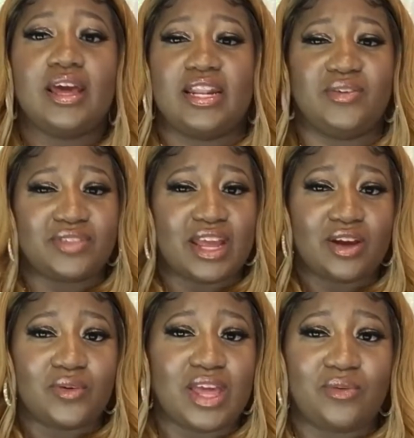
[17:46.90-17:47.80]
and it was like,
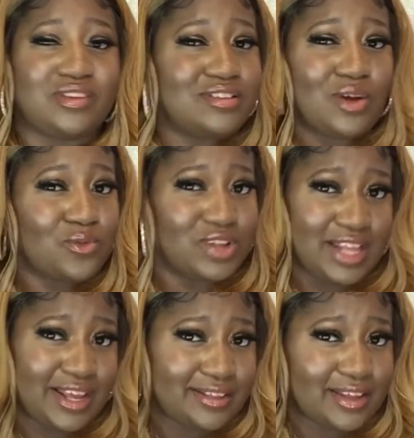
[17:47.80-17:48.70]
okay, we just gonna
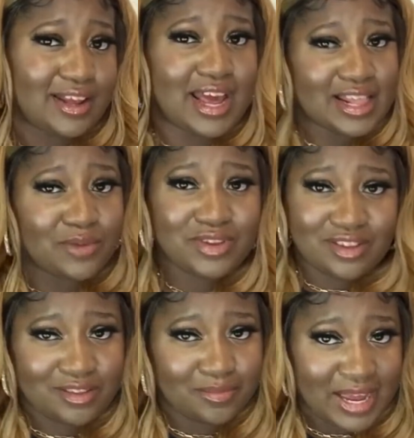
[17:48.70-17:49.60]
release it and act like we
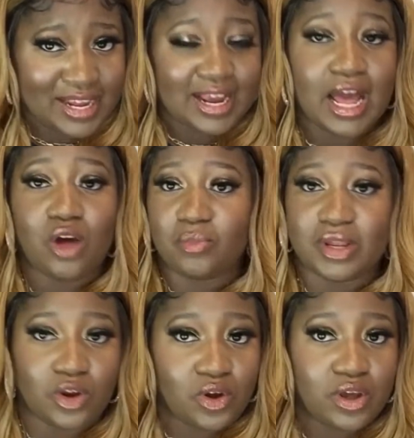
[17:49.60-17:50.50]
just made it. I don't be
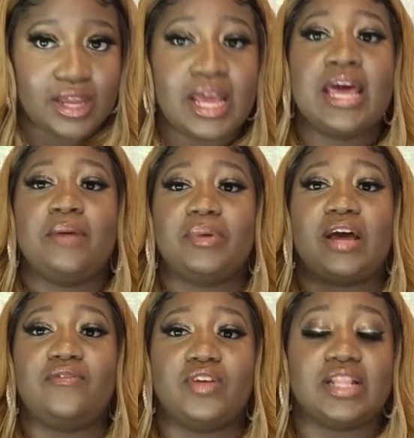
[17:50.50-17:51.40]
knowing, but
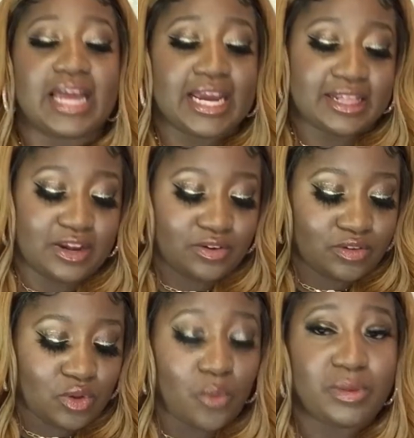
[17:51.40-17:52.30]
I feel like there's
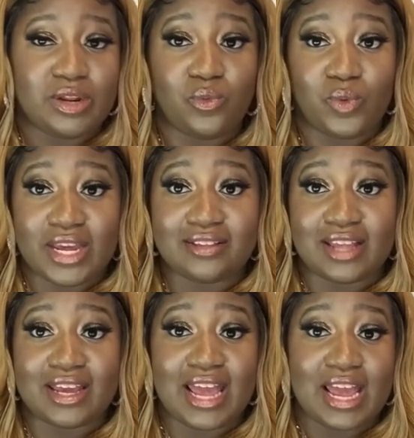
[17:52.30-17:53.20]
so many wigs
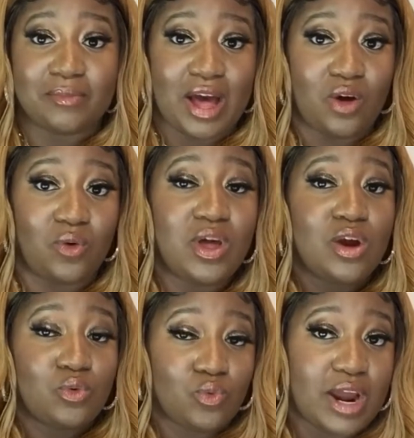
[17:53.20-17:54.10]
that came out
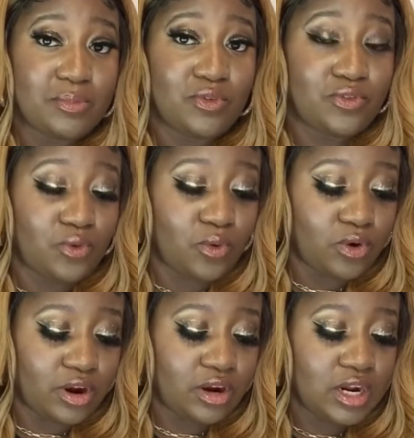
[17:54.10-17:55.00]
right
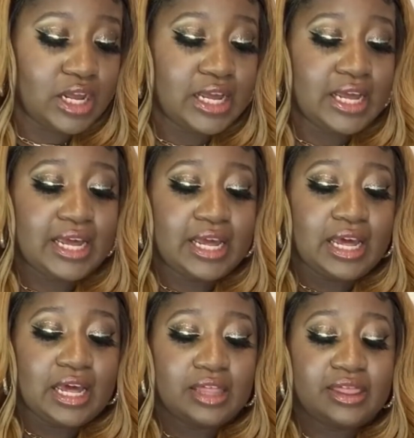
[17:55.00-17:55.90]
before
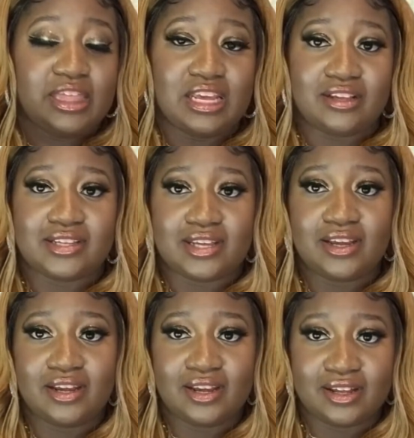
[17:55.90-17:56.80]
these
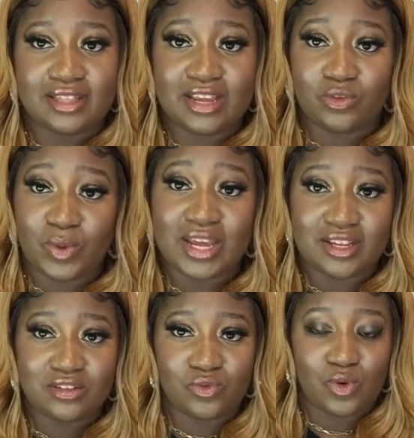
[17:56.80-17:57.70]

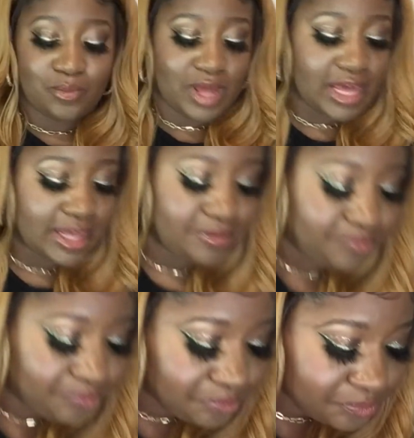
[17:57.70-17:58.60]
wigs from
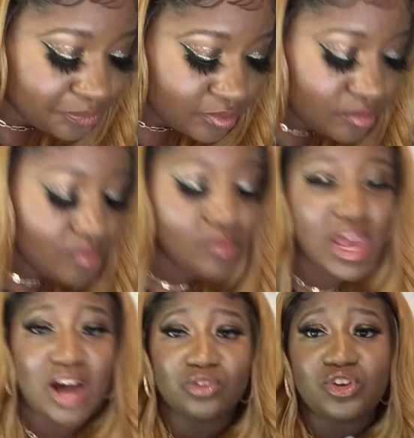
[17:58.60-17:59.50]

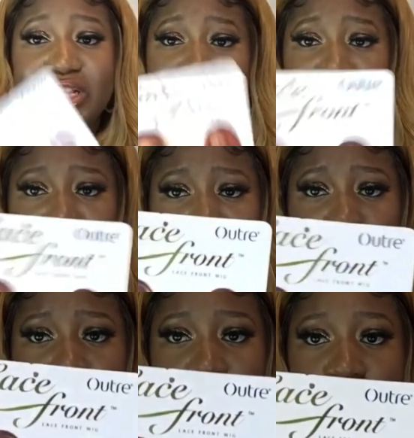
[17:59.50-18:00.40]
Outre lace
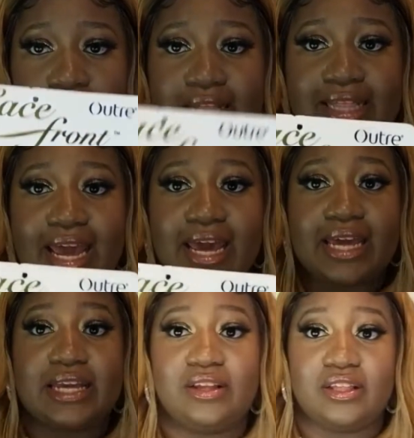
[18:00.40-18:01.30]
front
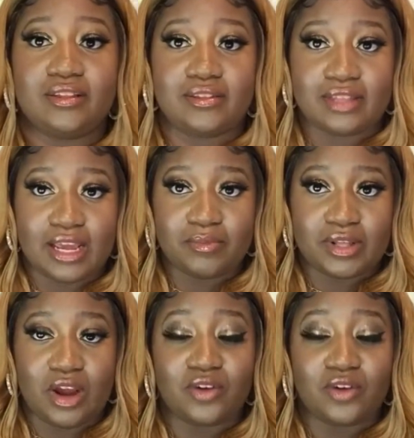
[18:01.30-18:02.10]
that are